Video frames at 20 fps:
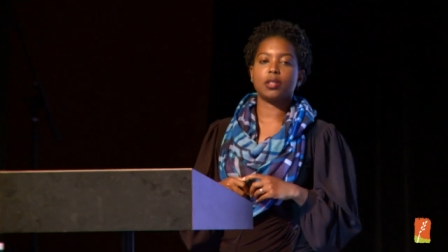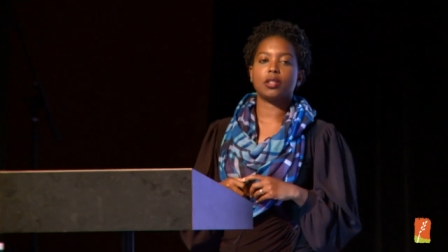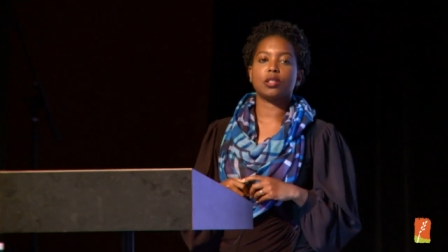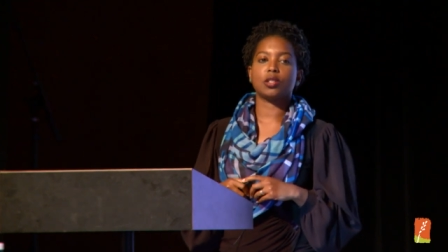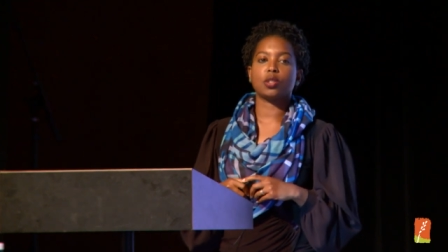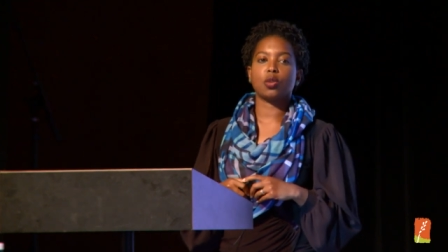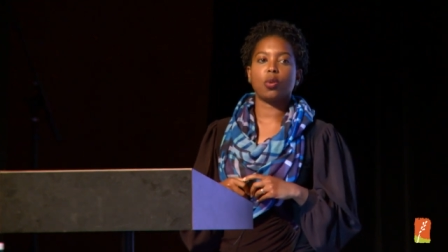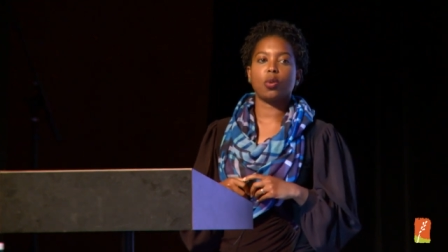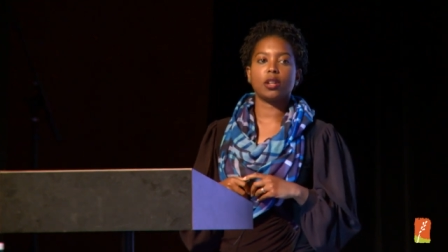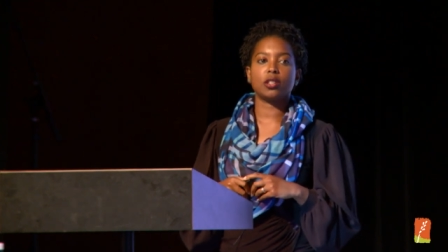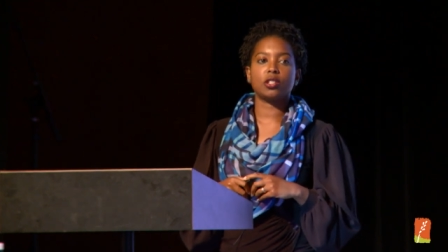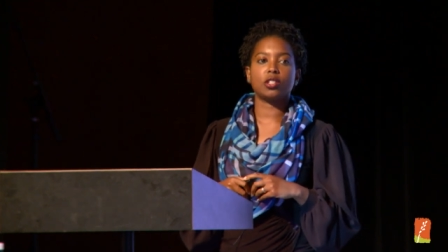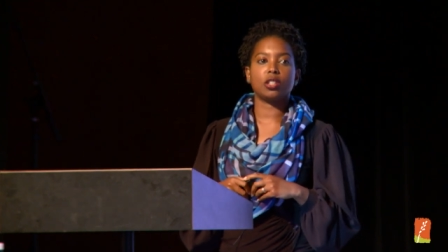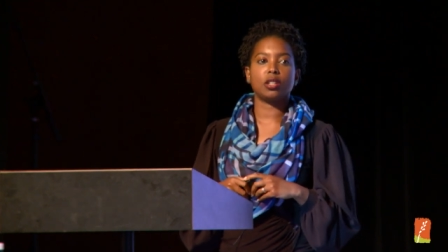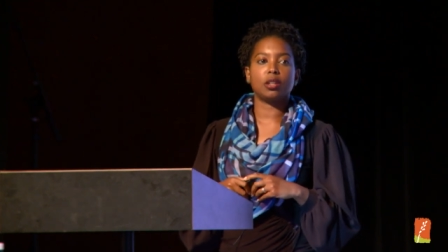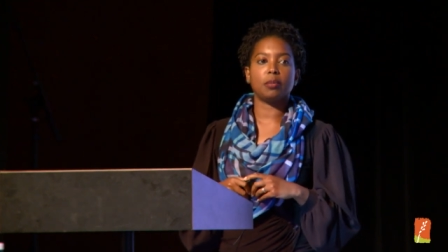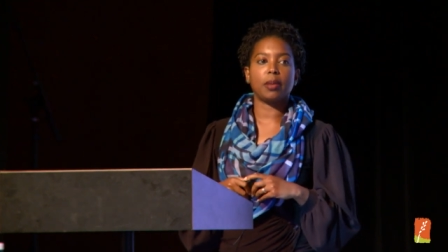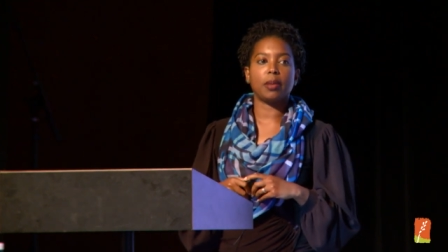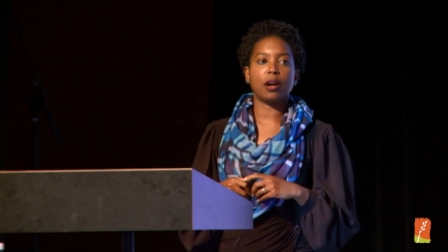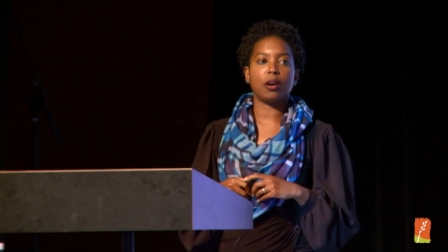to this
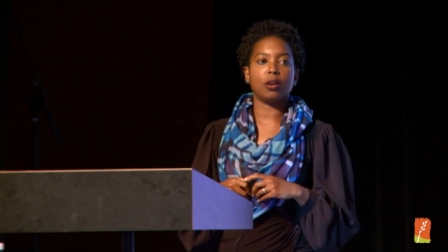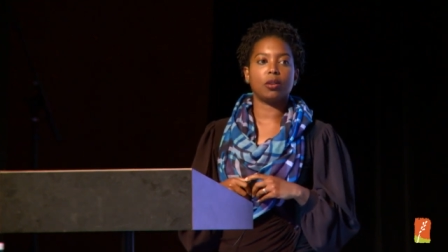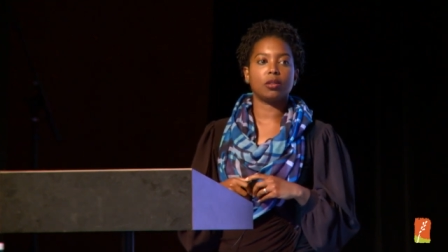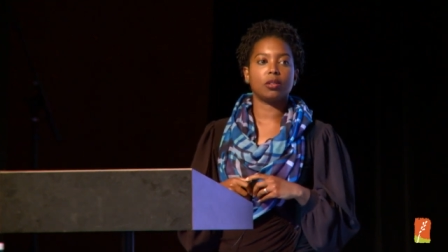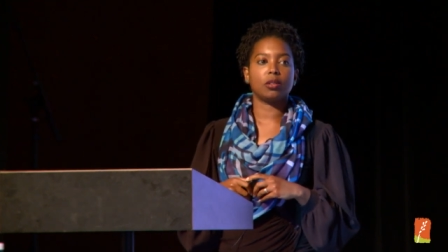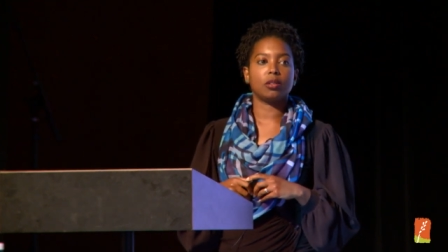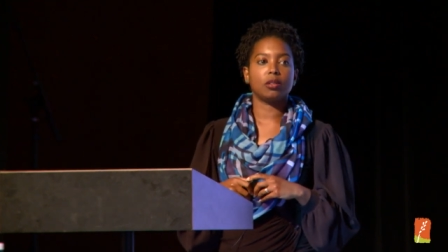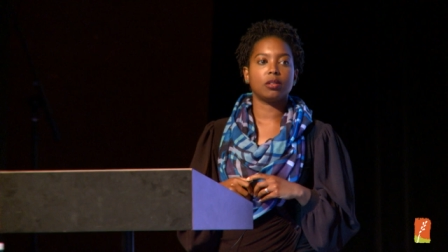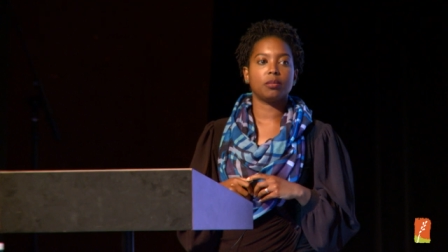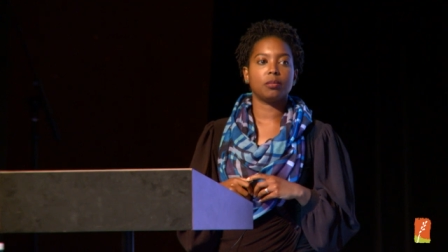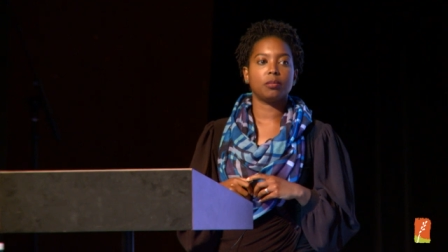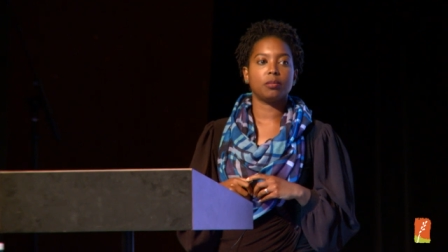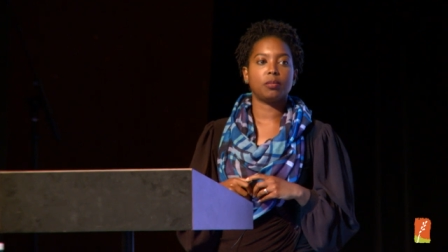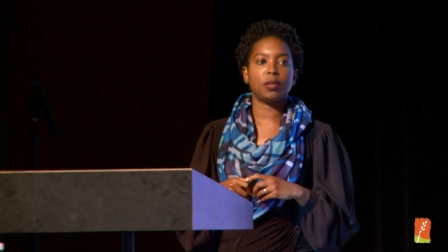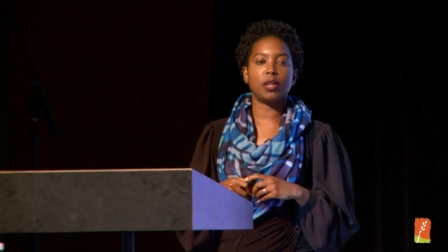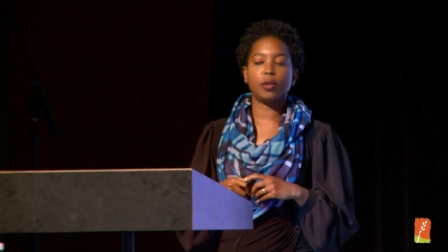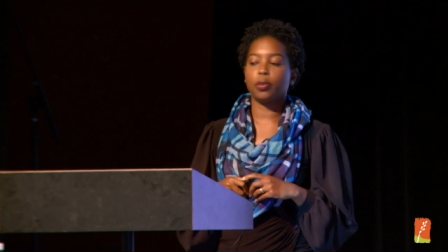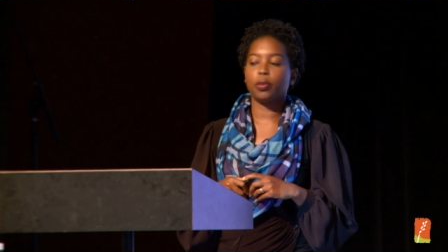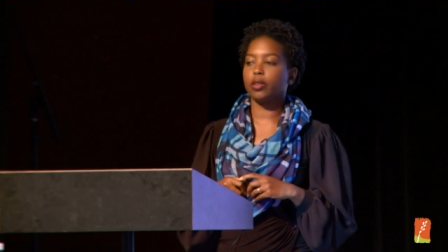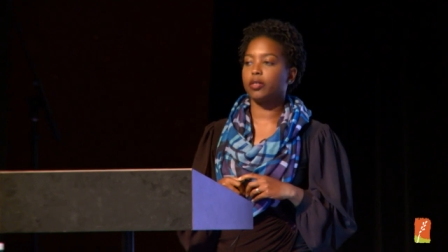question about
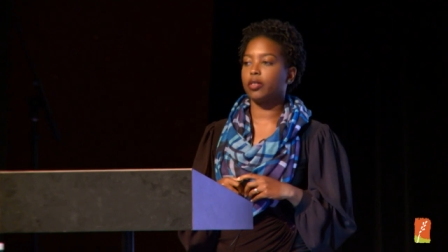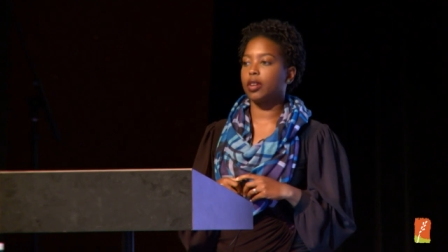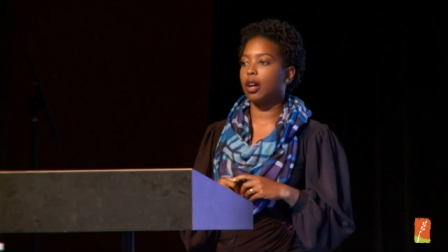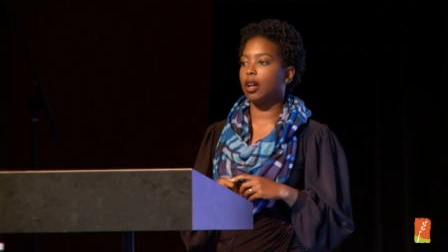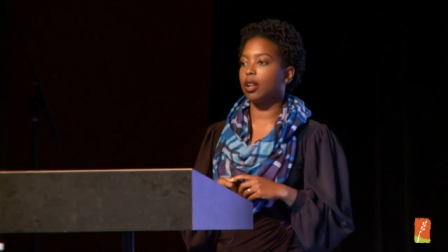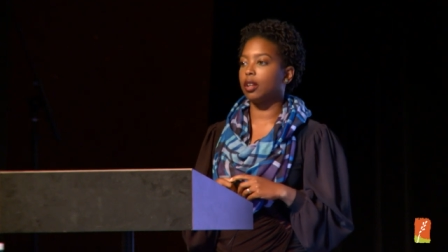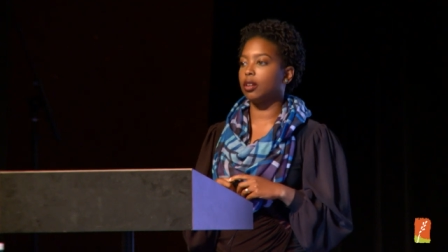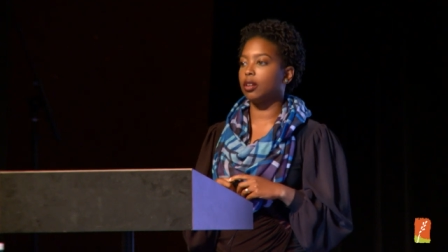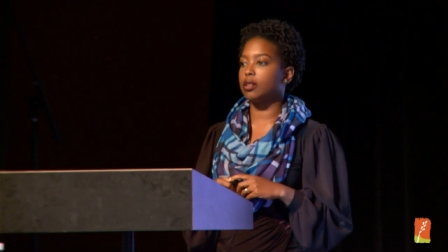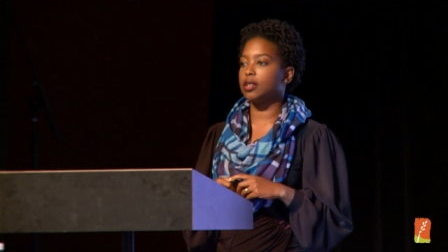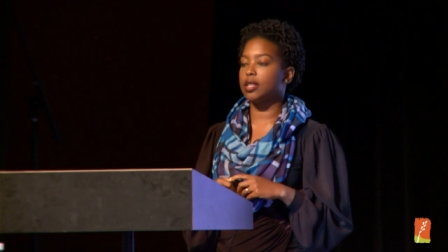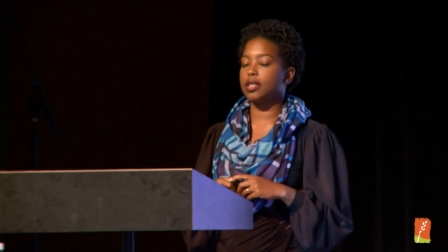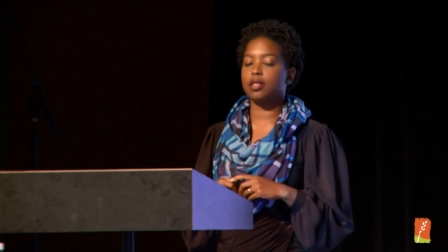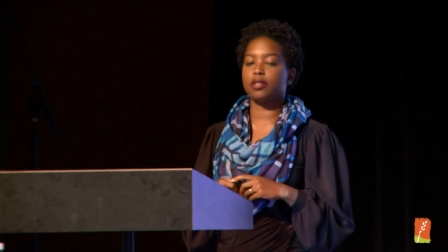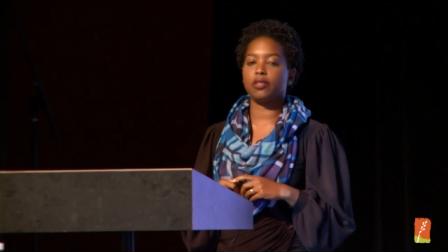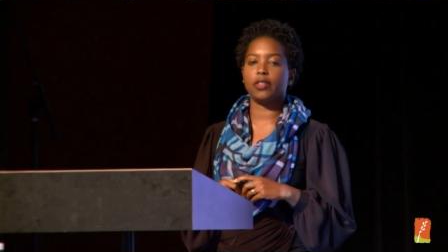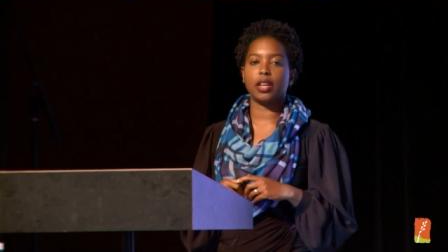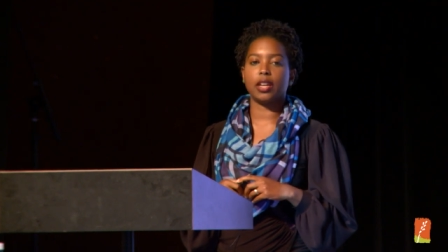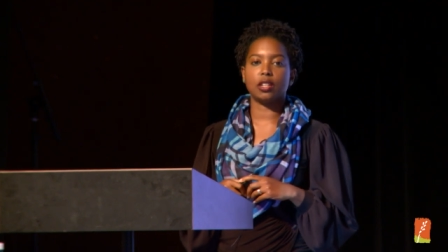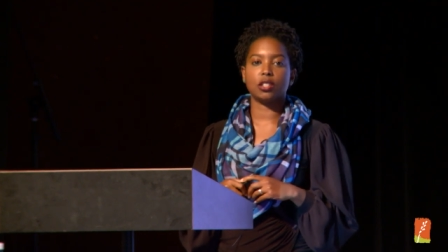people of color,
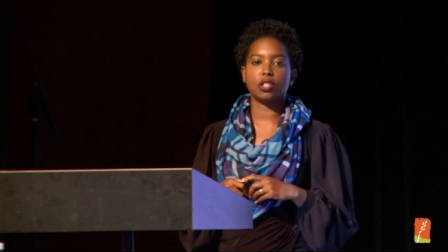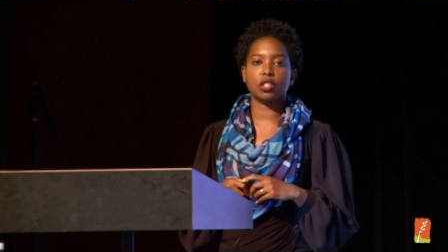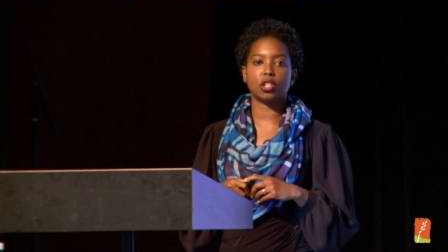disadvantaged